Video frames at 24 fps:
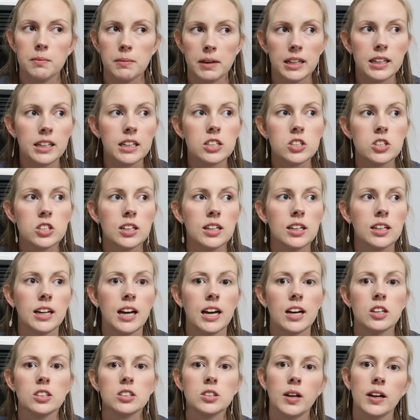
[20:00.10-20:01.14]
in my kitchen.
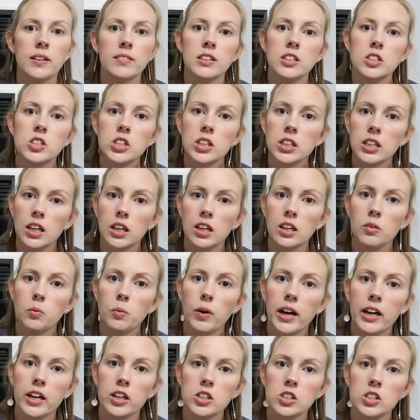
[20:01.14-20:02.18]
I also have the chicken
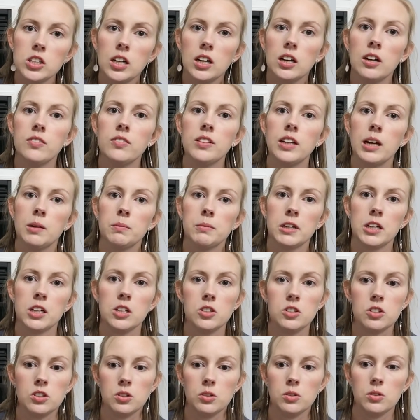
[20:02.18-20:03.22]
wire shelf that I'm gonna
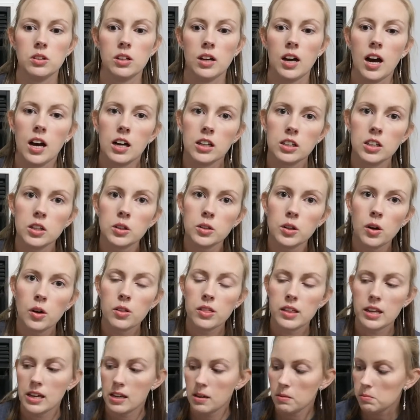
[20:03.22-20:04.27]
do the hot cocoa
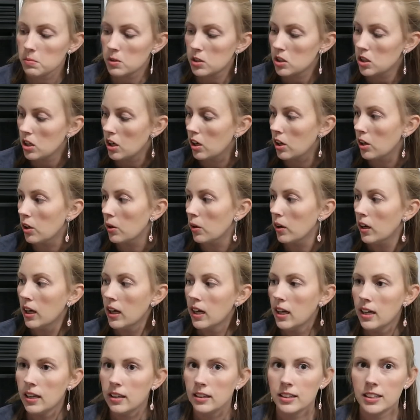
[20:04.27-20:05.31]
theme. So
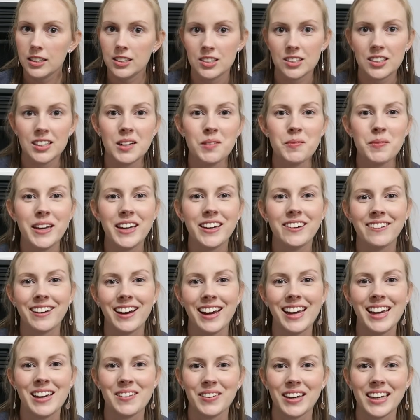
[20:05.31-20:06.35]
these are gonna be
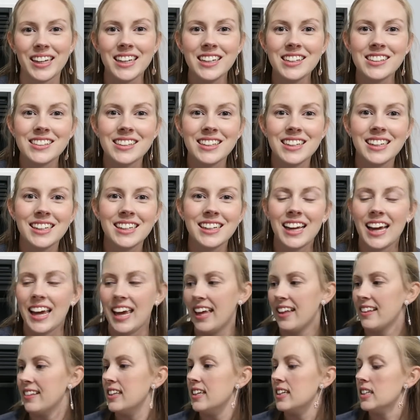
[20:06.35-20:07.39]
great in my kitchen.
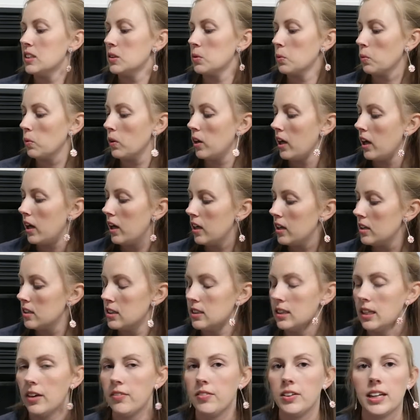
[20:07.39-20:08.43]
And this was
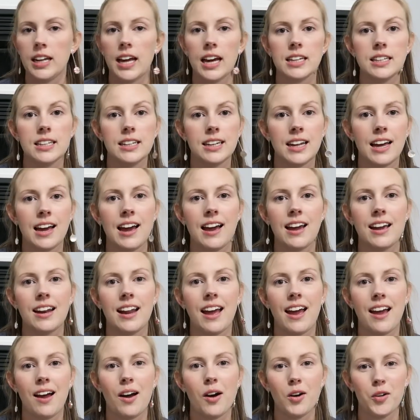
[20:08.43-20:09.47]
$7.99
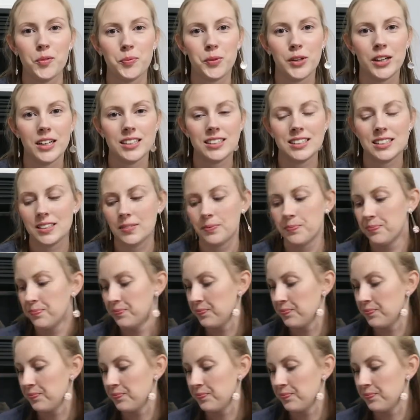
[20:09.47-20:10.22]
at Home Goods.